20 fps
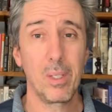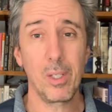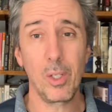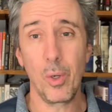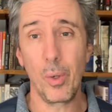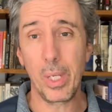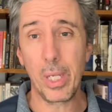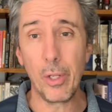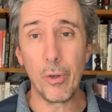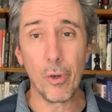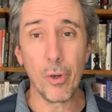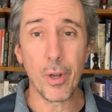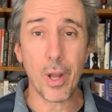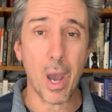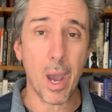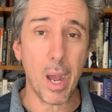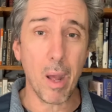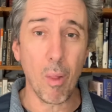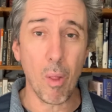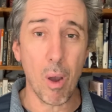inner
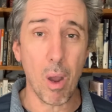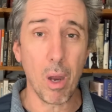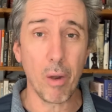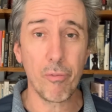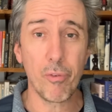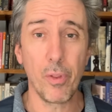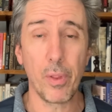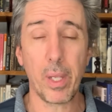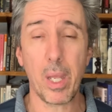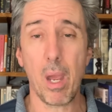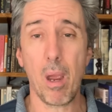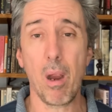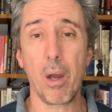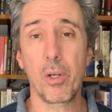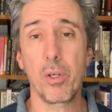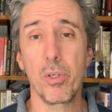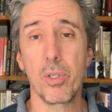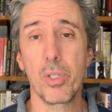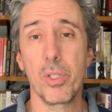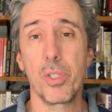dialogue for the
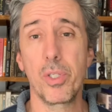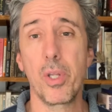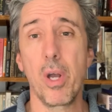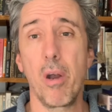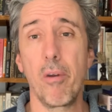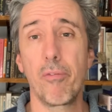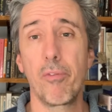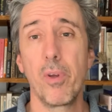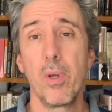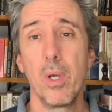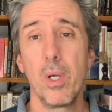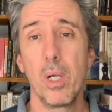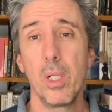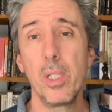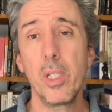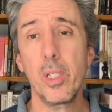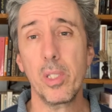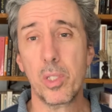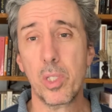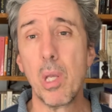characters and stuff.
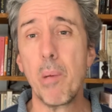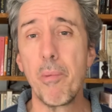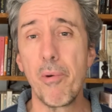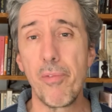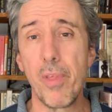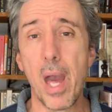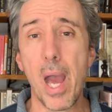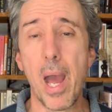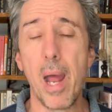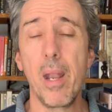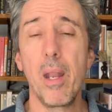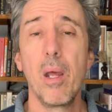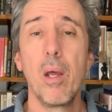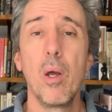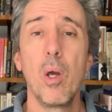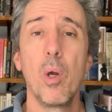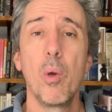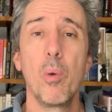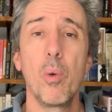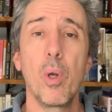Although some of that,
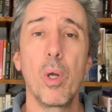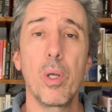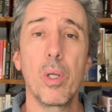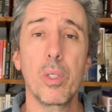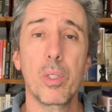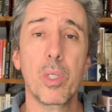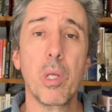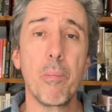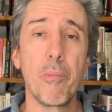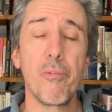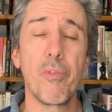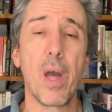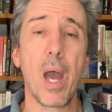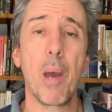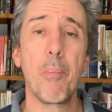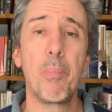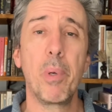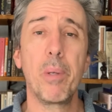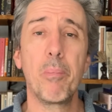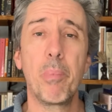
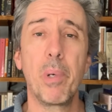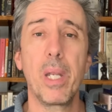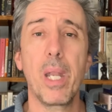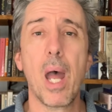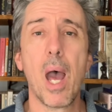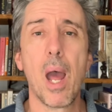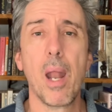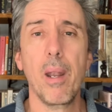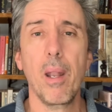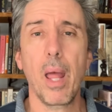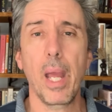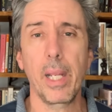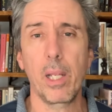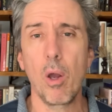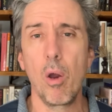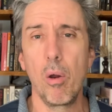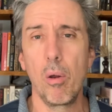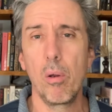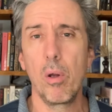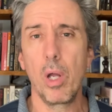but not like
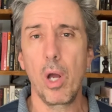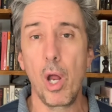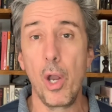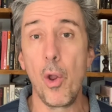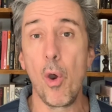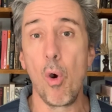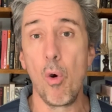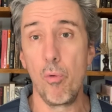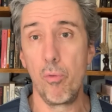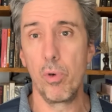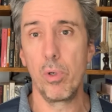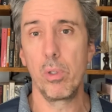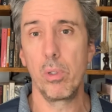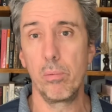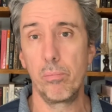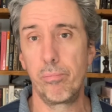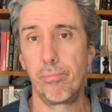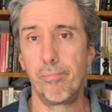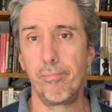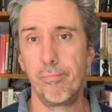an over,
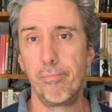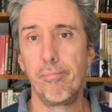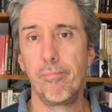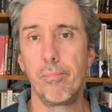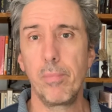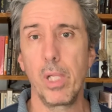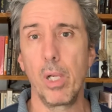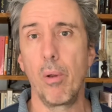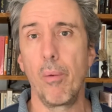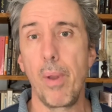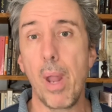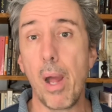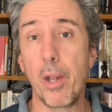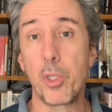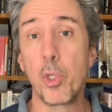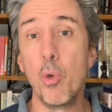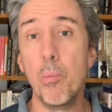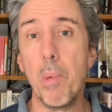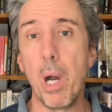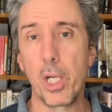not
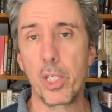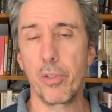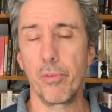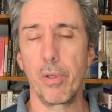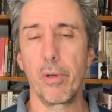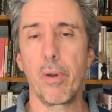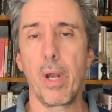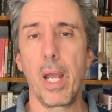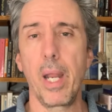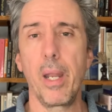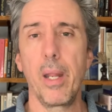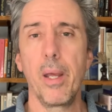too much of it, right?